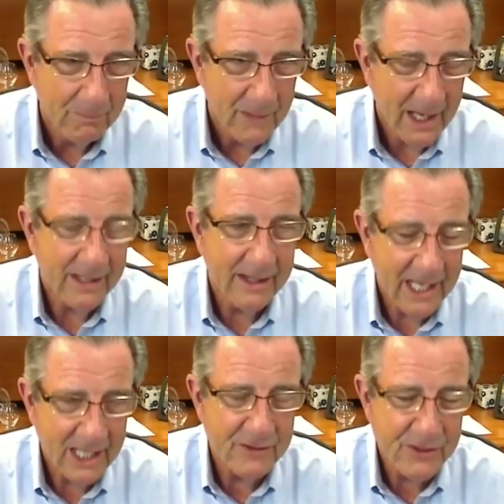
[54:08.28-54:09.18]
And at the
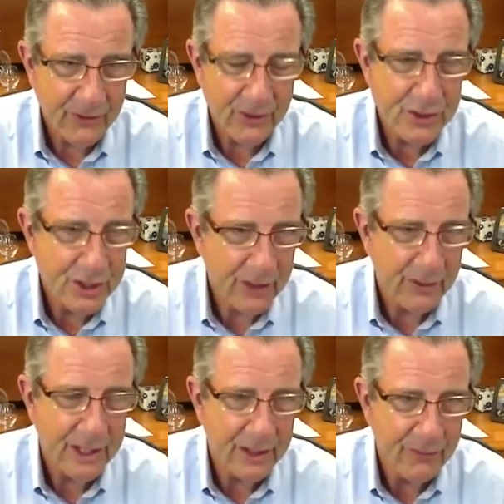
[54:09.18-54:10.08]
end of his first year, he
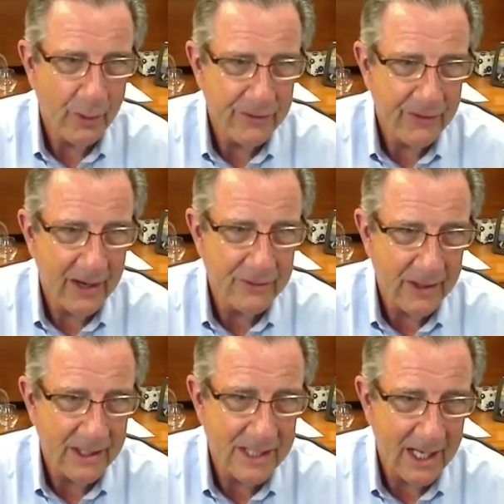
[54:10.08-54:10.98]
did 45
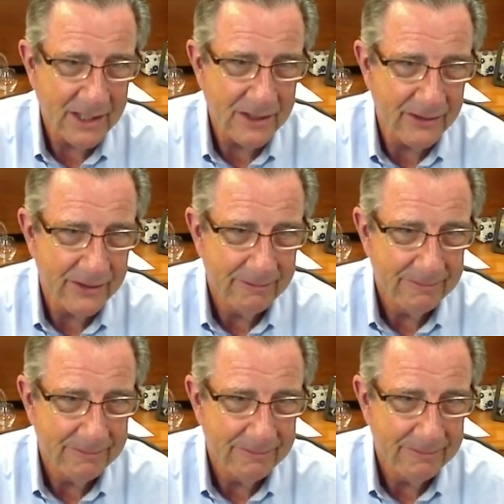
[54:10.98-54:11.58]
transactions.